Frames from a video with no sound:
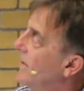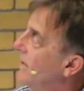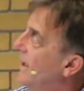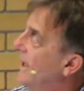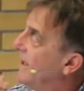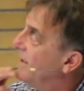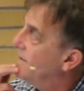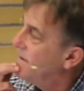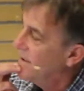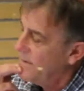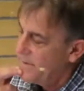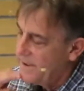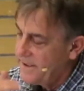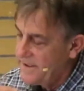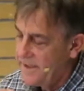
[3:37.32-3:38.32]
Okay, so I
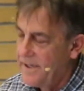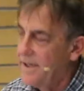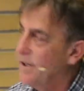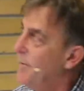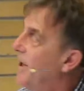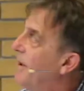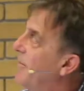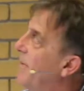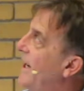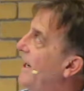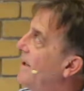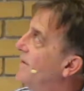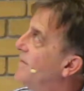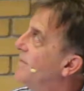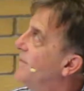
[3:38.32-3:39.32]
want to talk about
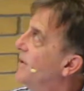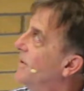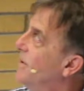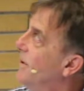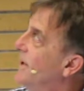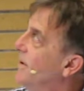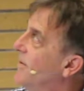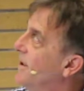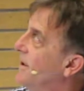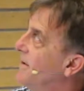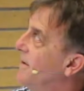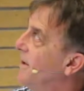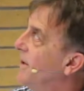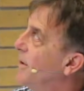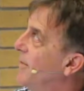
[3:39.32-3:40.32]
paths forward. I want
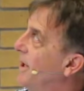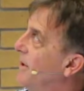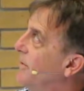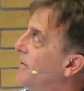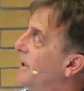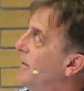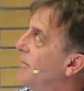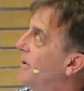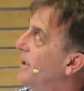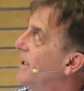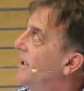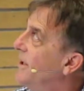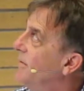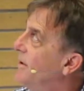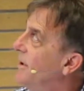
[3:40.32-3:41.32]
to talk about wheat
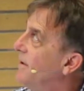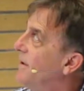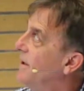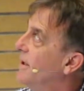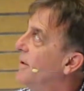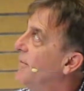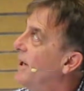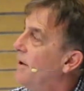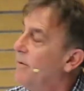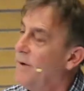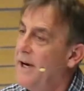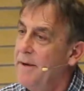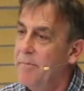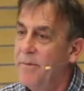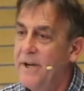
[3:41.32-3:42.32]
breeding. I want to talk about
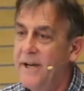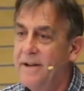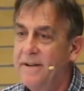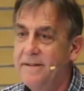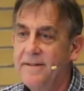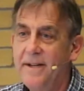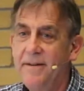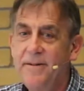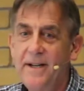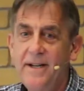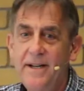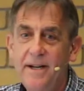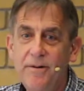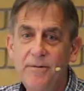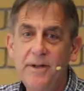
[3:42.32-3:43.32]
white bread. I'll say
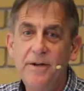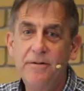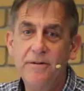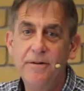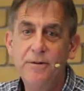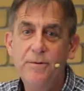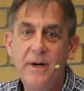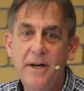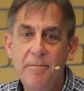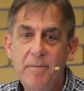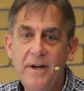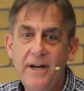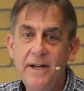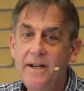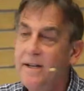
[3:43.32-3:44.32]
right now, we don't do white
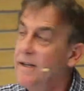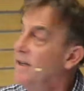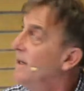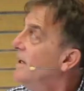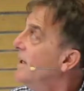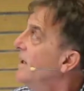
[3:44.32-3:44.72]
bread.